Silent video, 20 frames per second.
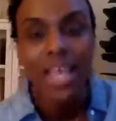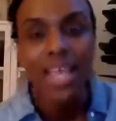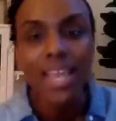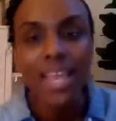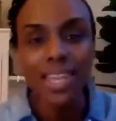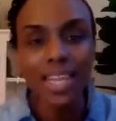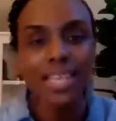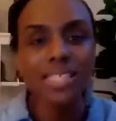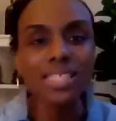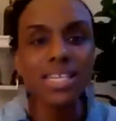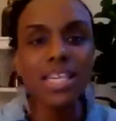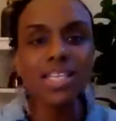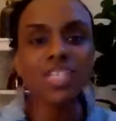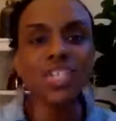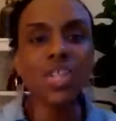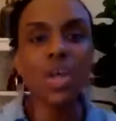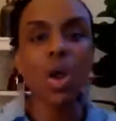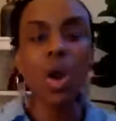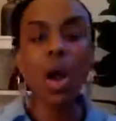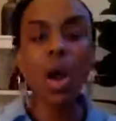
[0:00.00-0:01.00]
Let's get to
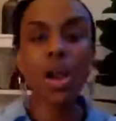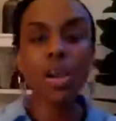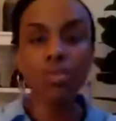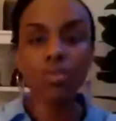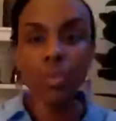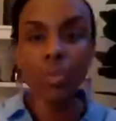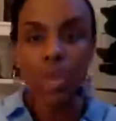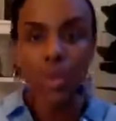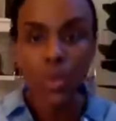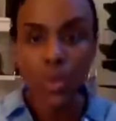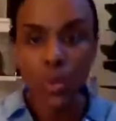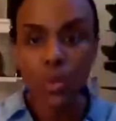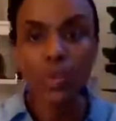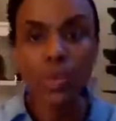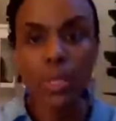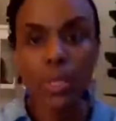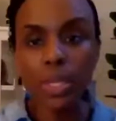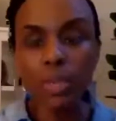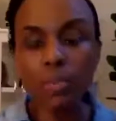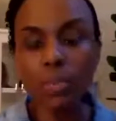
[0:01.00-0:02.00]
the heart of what you
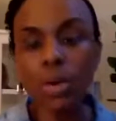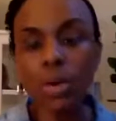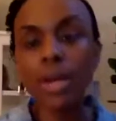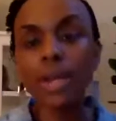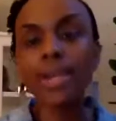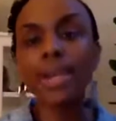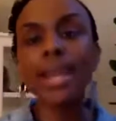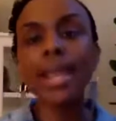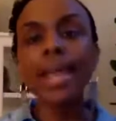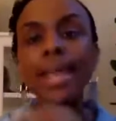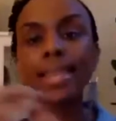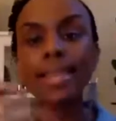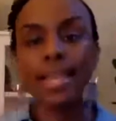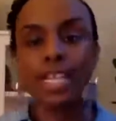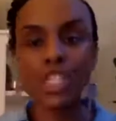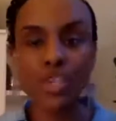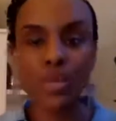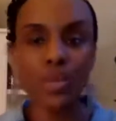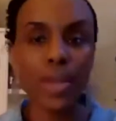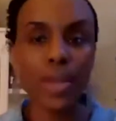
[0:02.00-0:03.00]
really want.
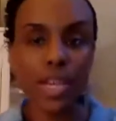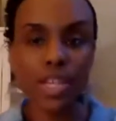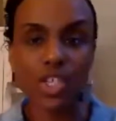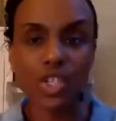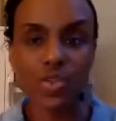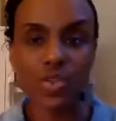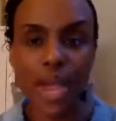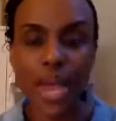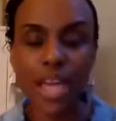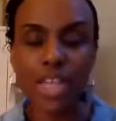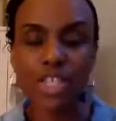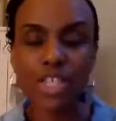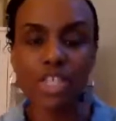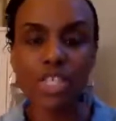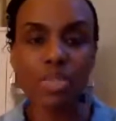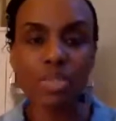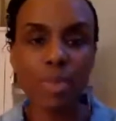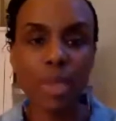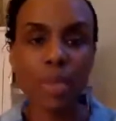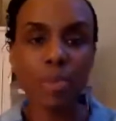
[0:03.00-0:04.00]
Let's create a strategy
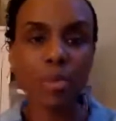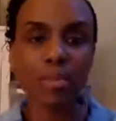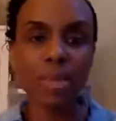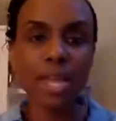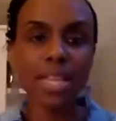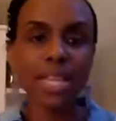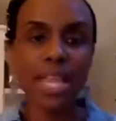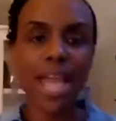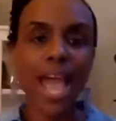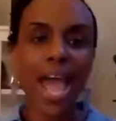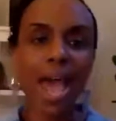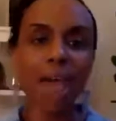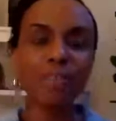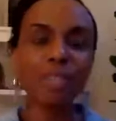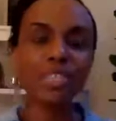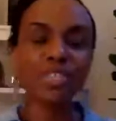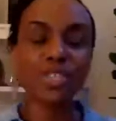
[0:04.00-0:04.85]
to be able to make that happen.